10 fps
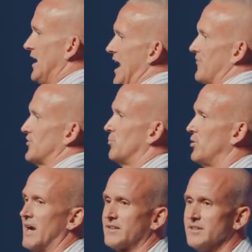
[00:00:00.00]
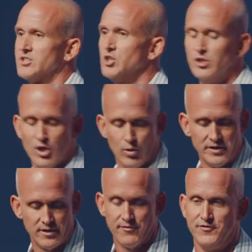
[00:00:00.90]
after practice, you'd go
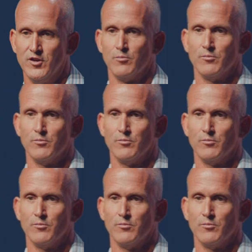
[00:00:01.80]
into the film